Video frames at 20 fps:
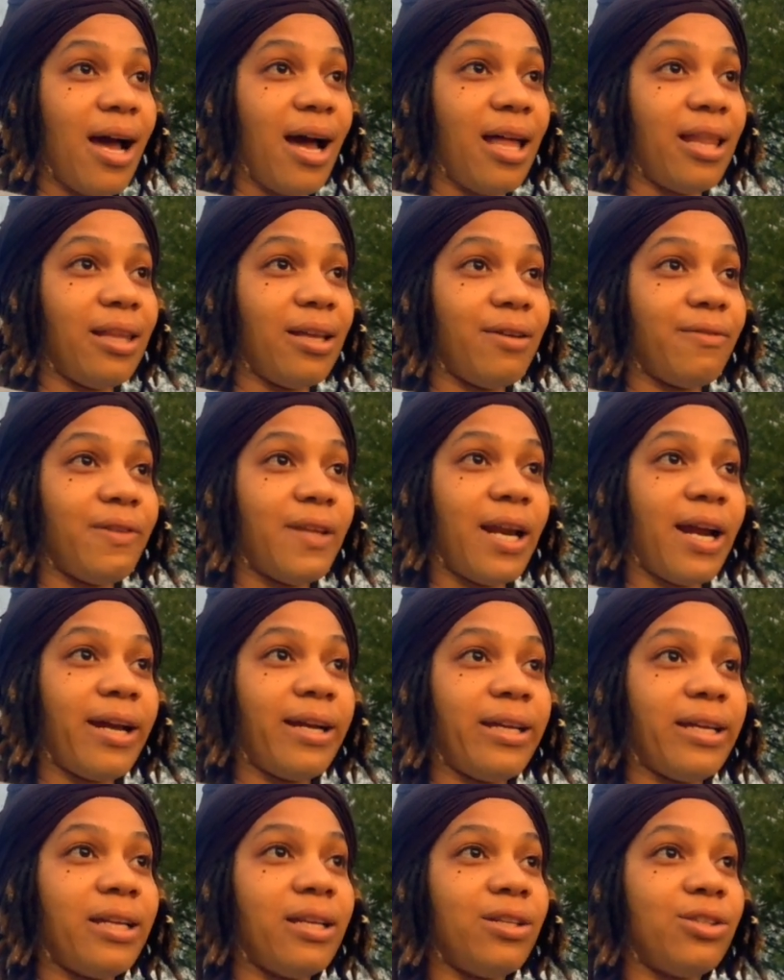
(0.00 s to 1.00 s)
I love that
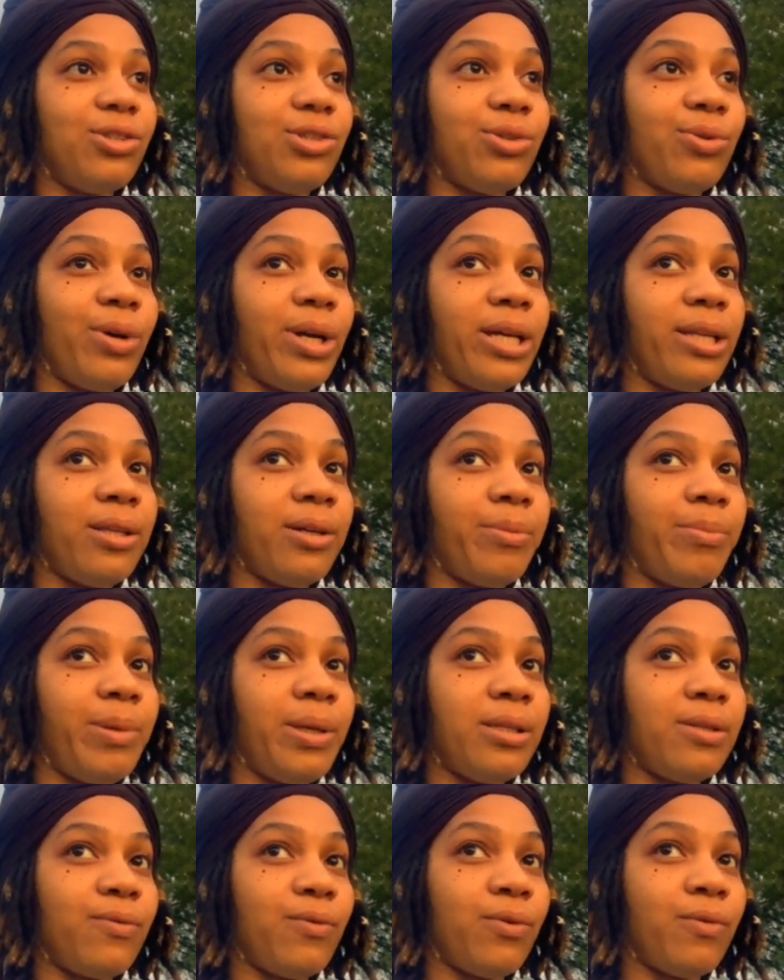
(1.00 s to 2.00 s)
I can enjoy the
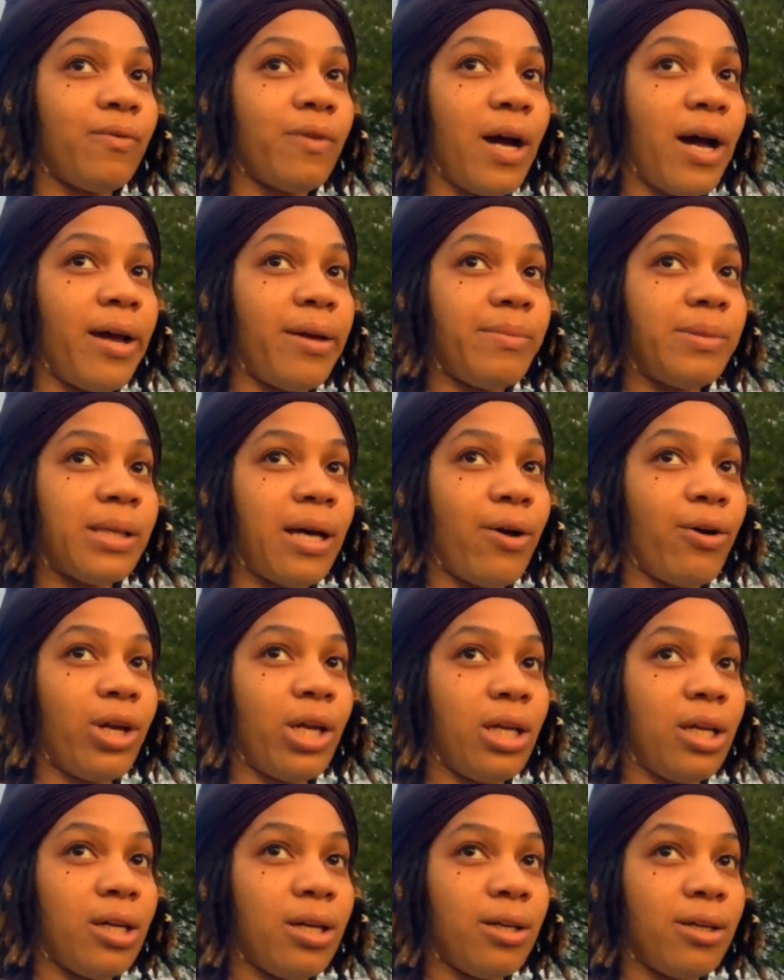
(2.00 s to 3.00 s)
peaceful vibes out
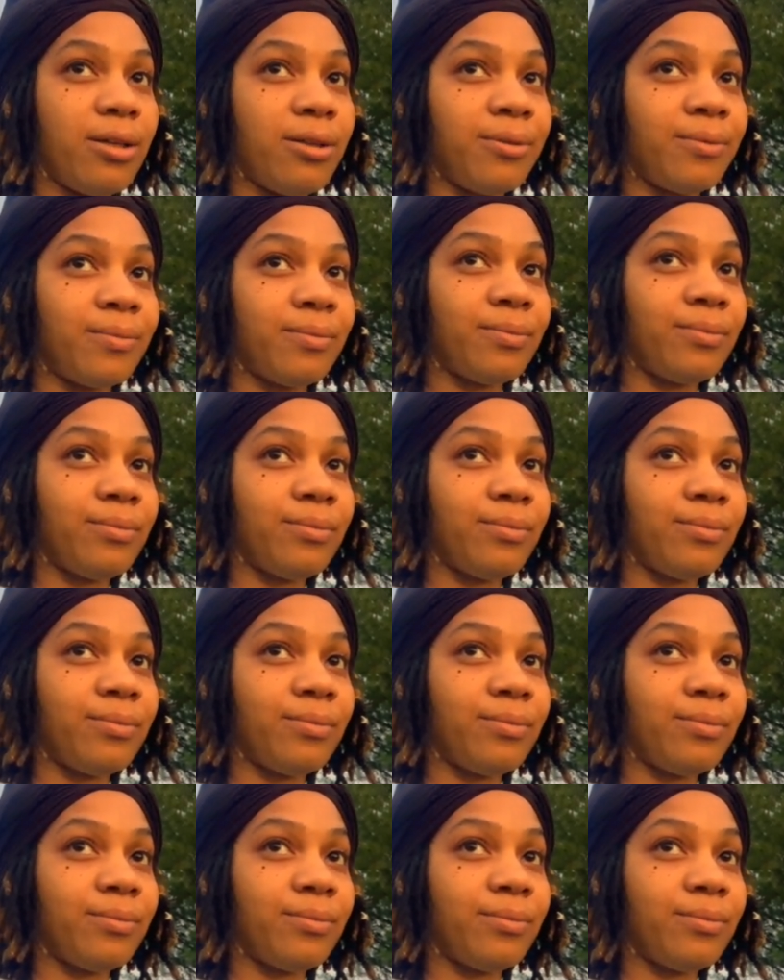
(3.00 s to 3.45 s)
here.